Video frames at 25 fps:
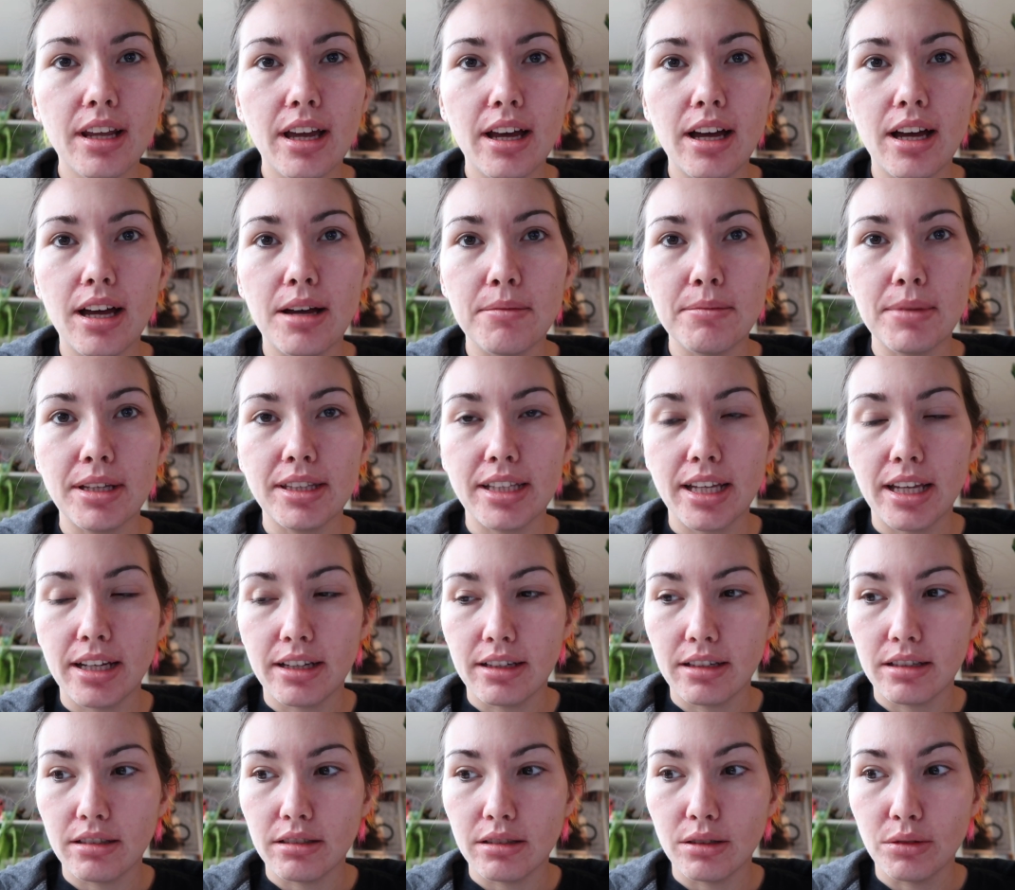and
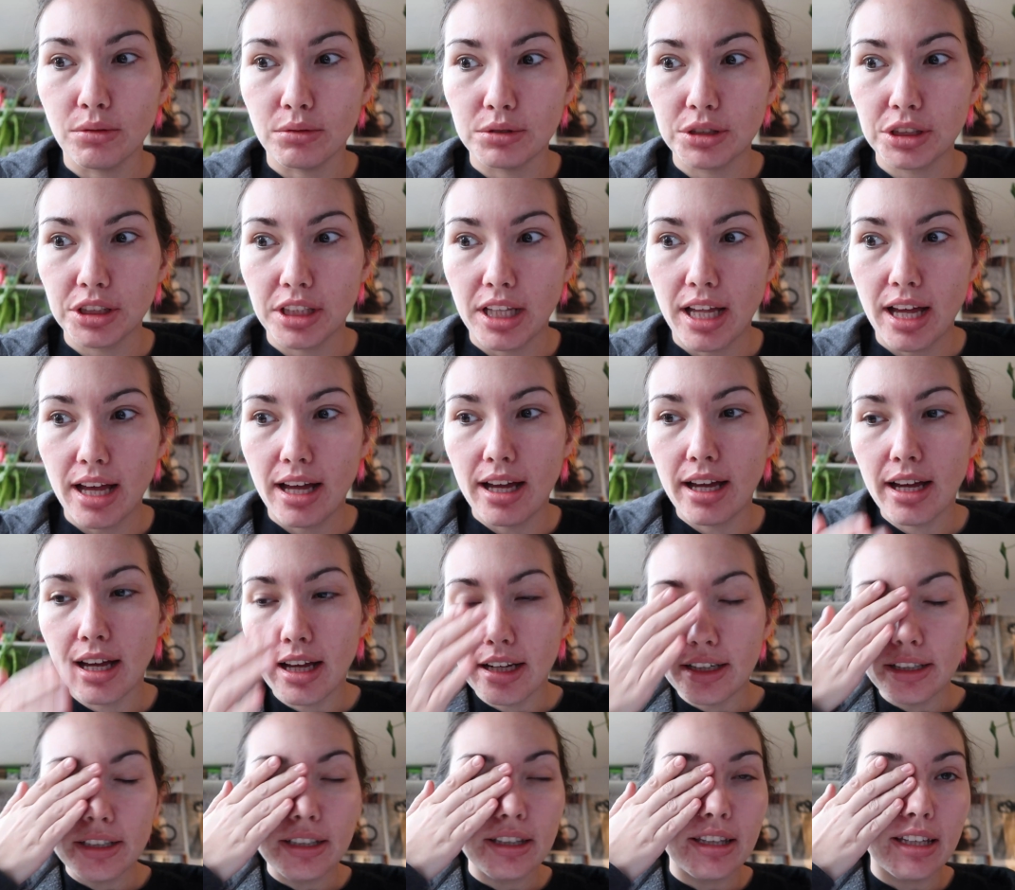then launch that
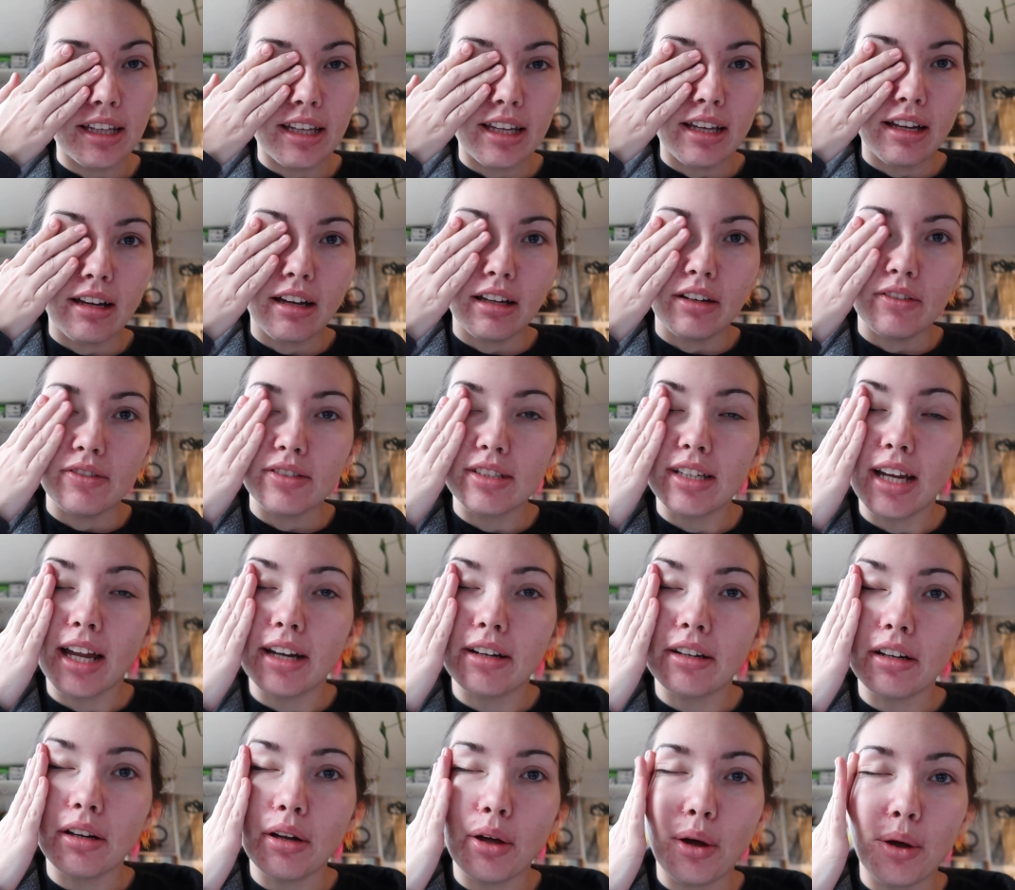and the kind of
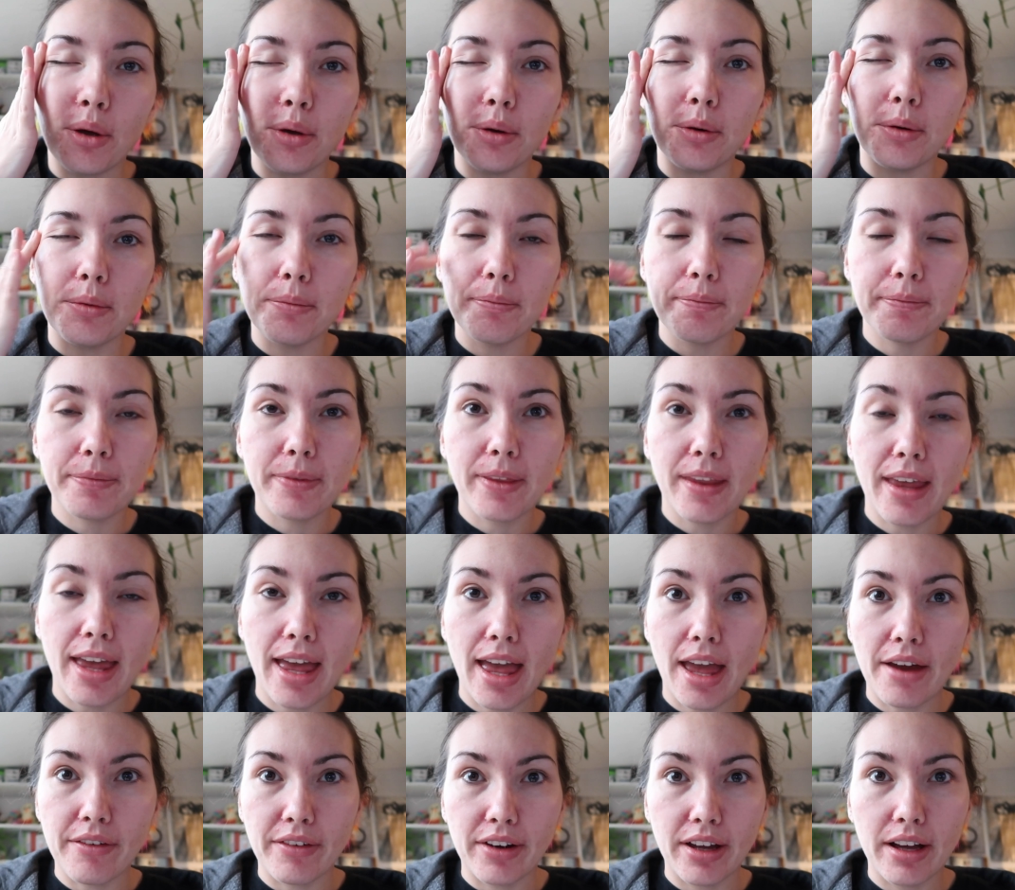standalone
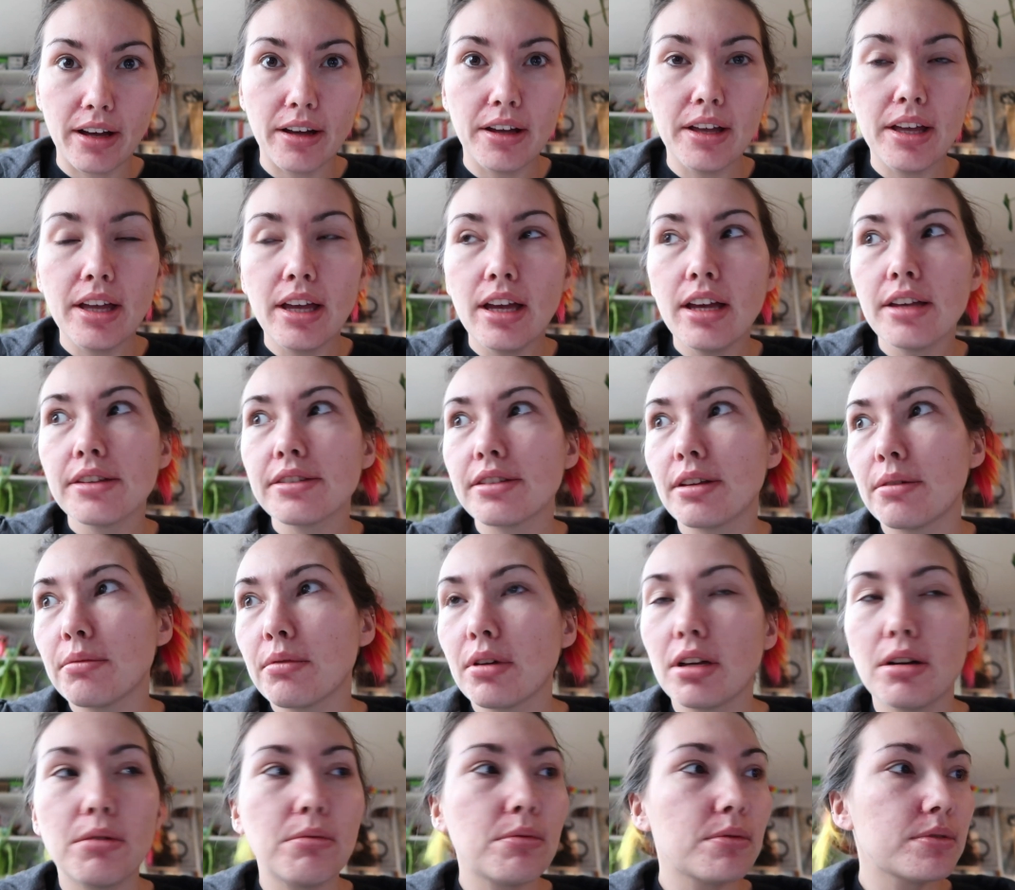area. So
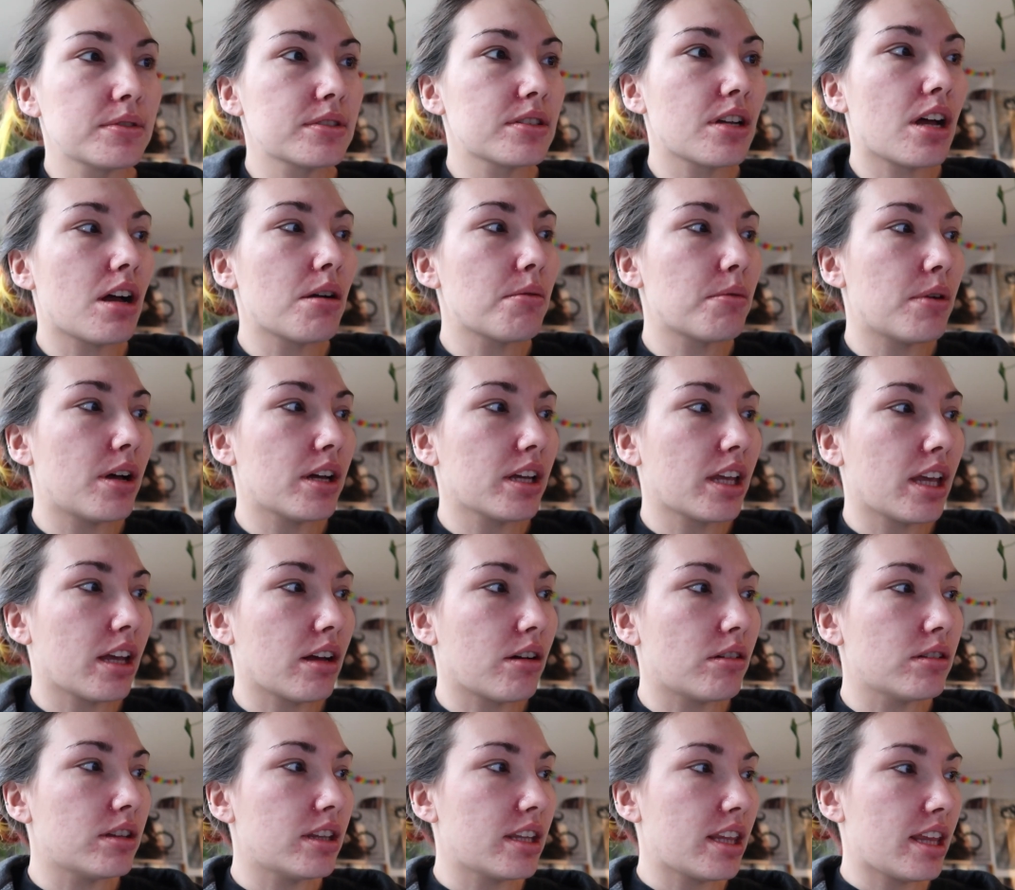I'm going to start
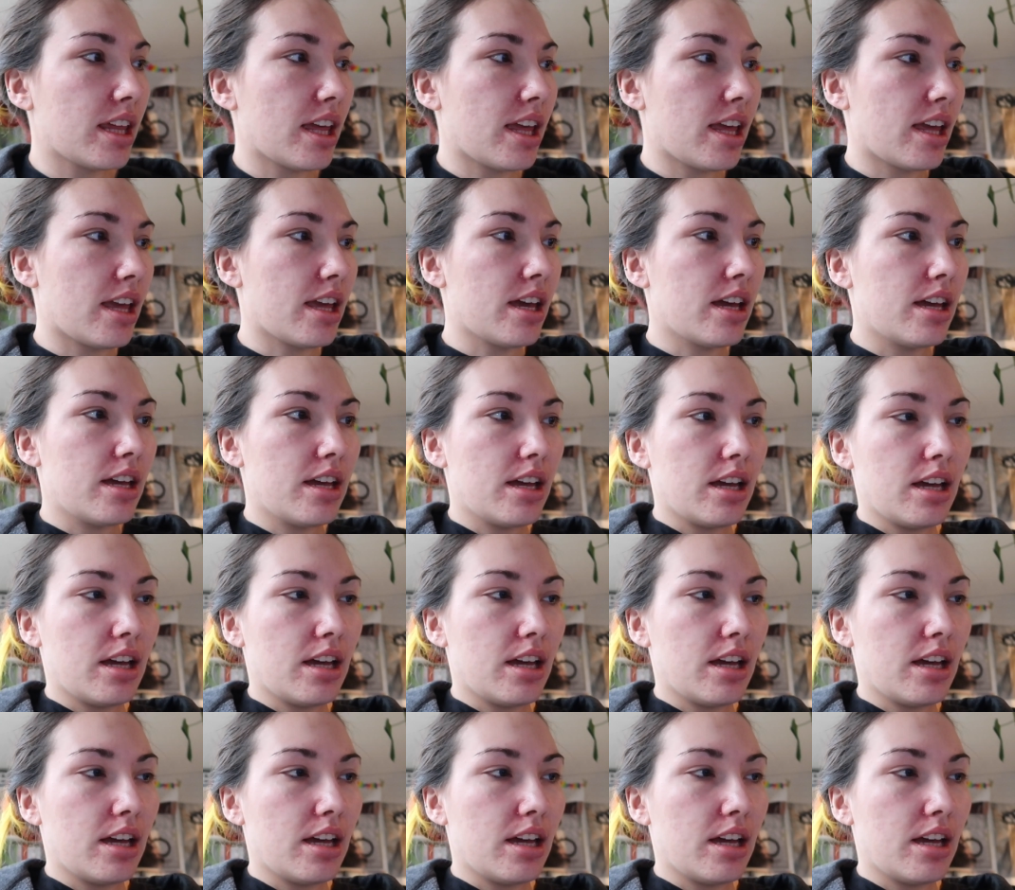working on the